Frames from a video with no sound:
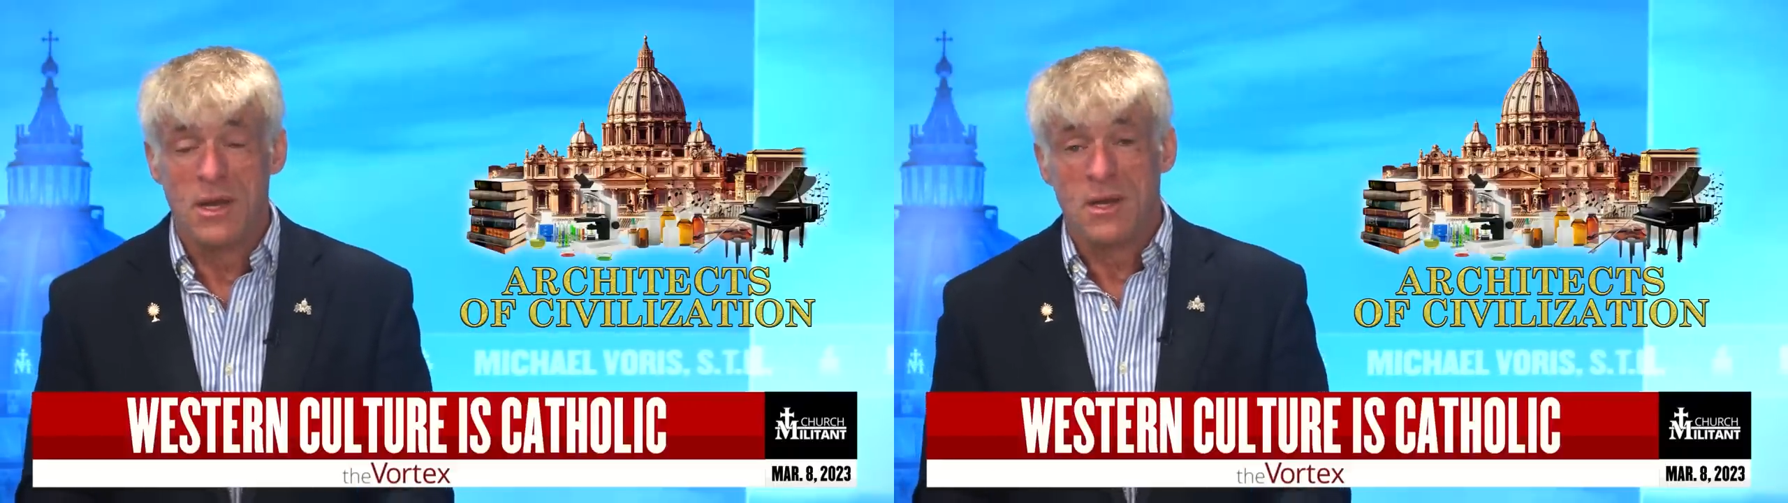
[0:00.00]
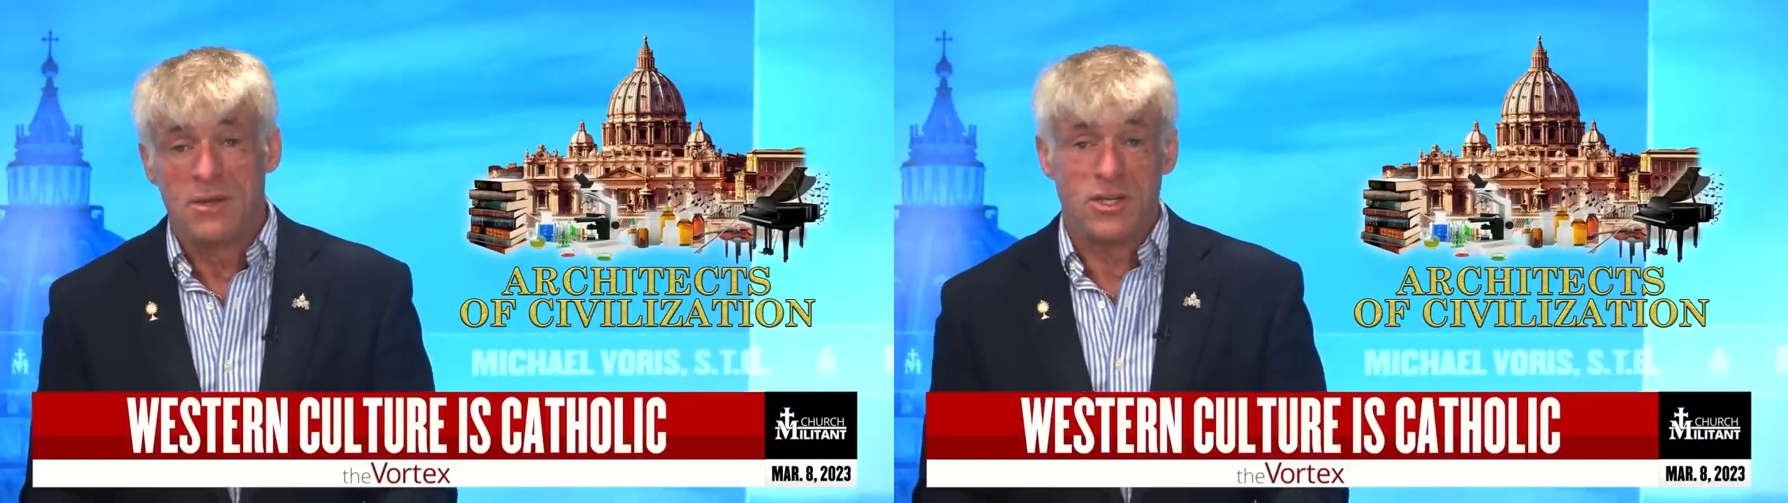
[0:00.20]

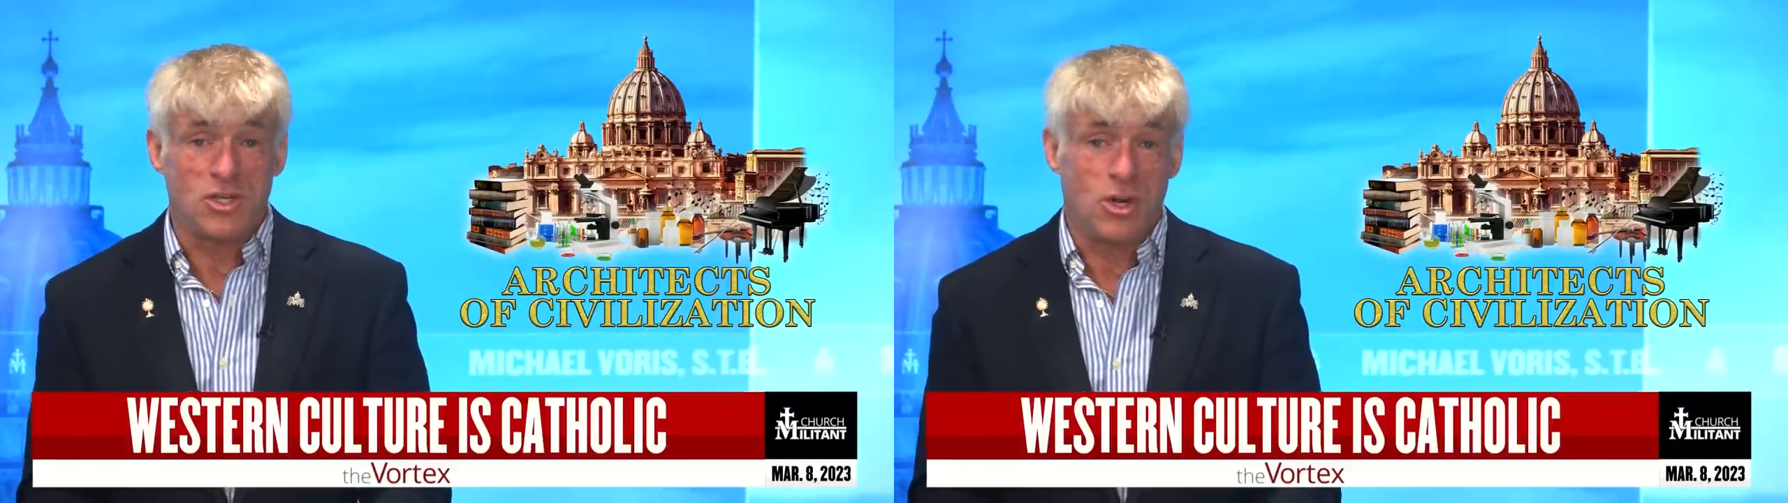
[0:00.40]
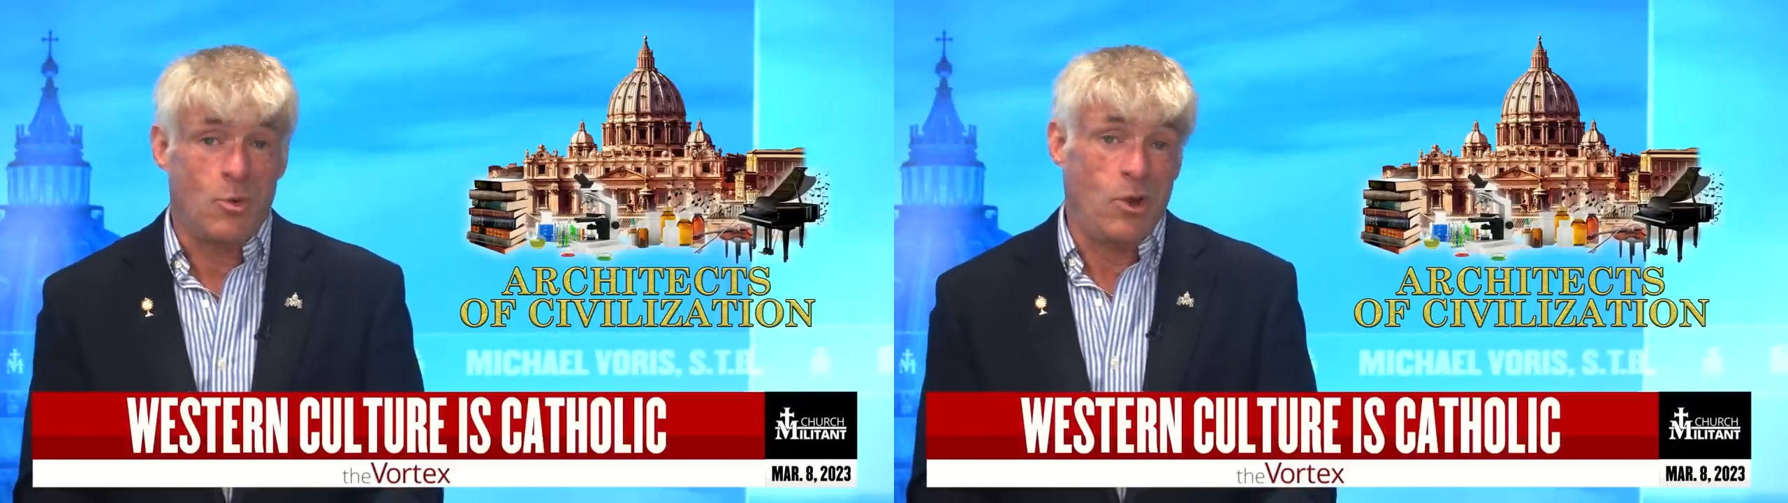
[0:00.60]
they
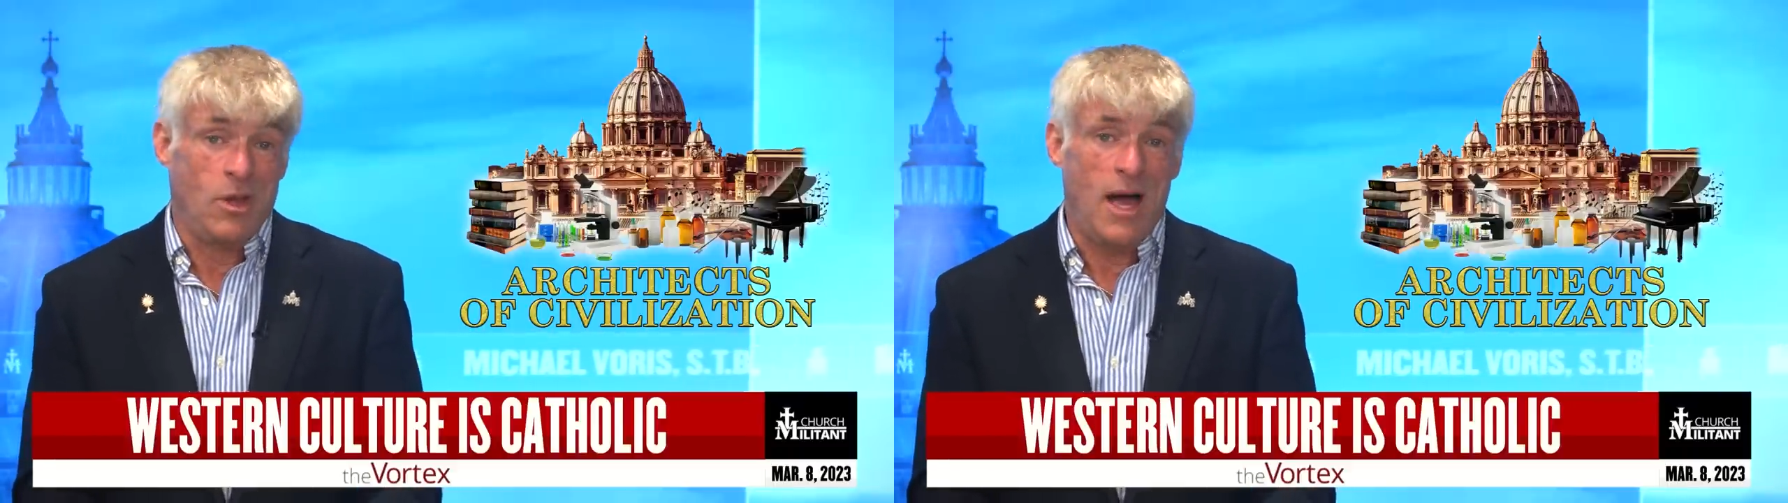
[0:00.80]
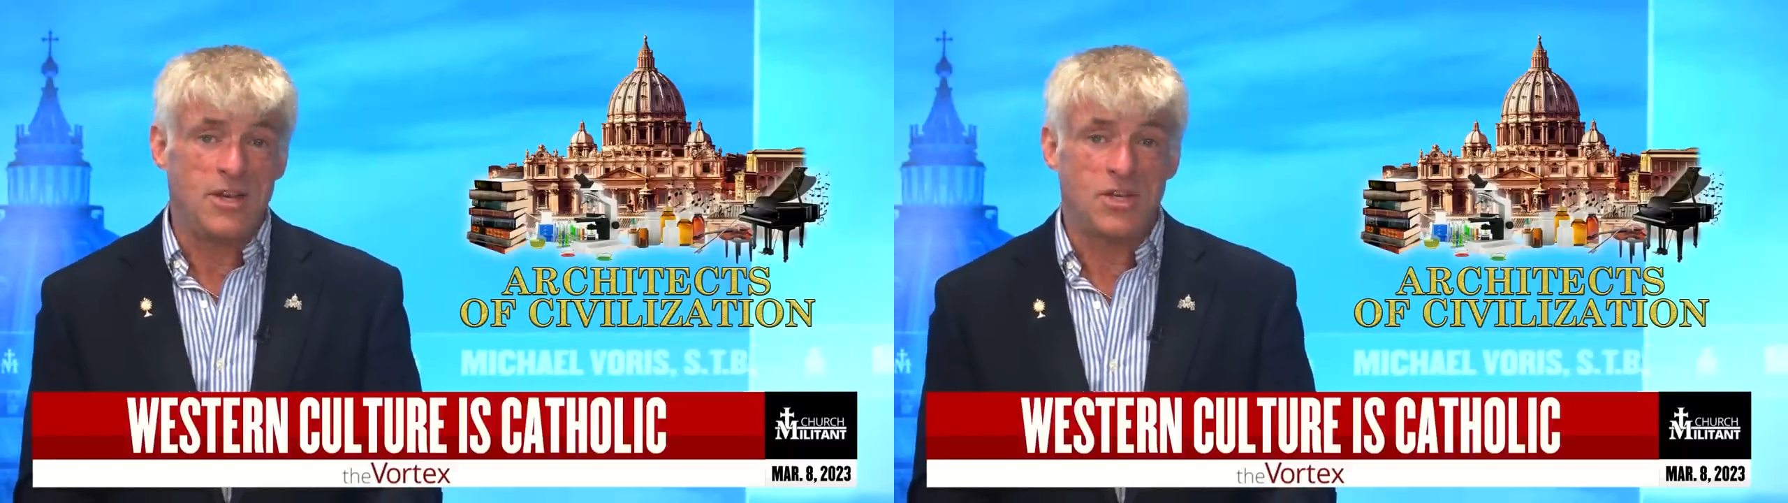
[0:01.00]
just don't
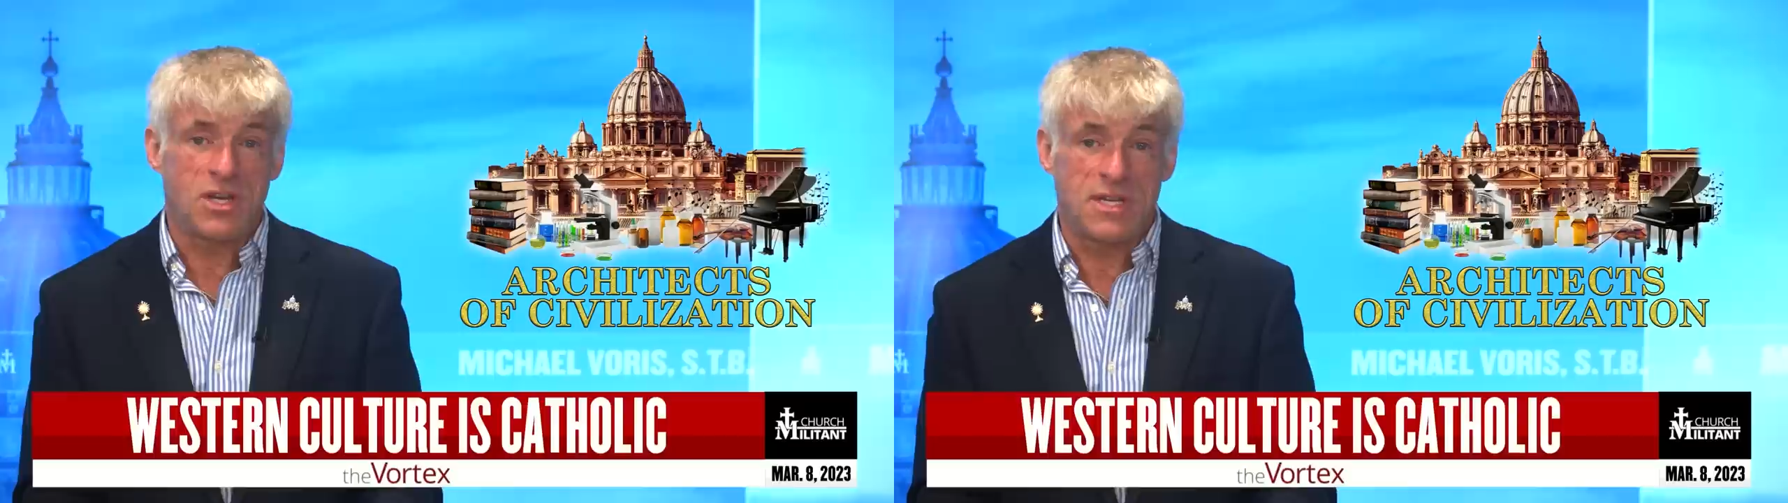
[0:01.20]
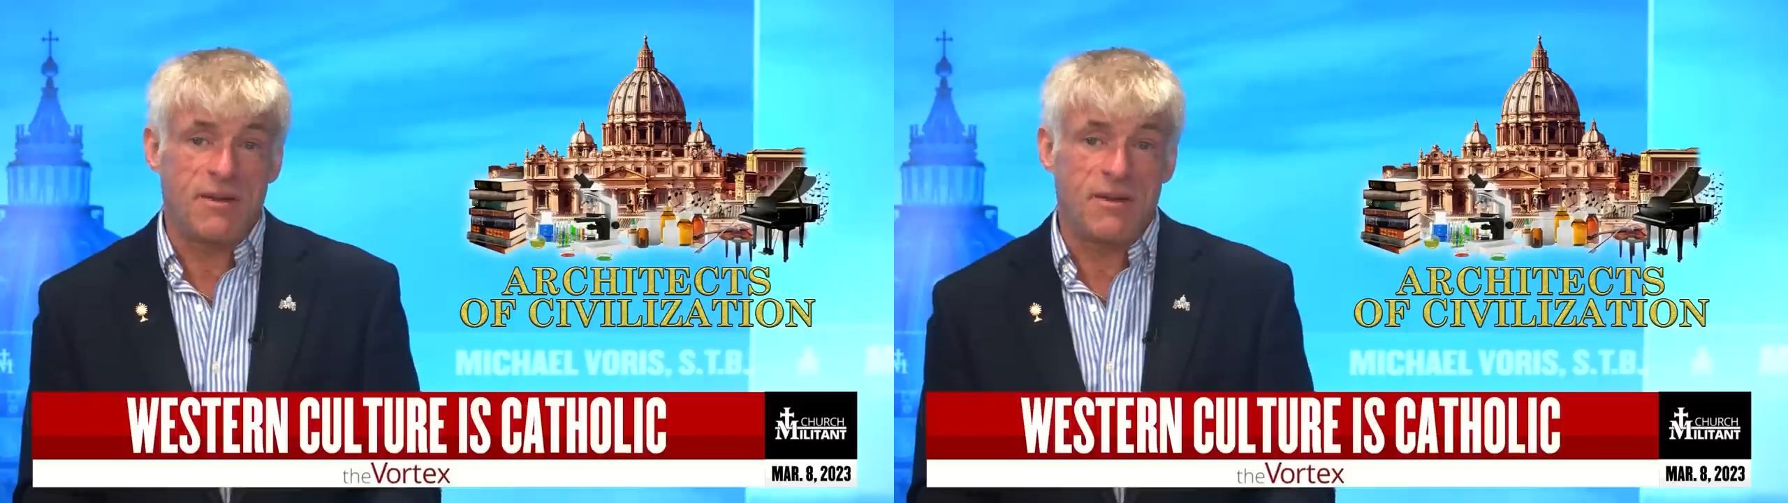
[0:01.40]
realize it because they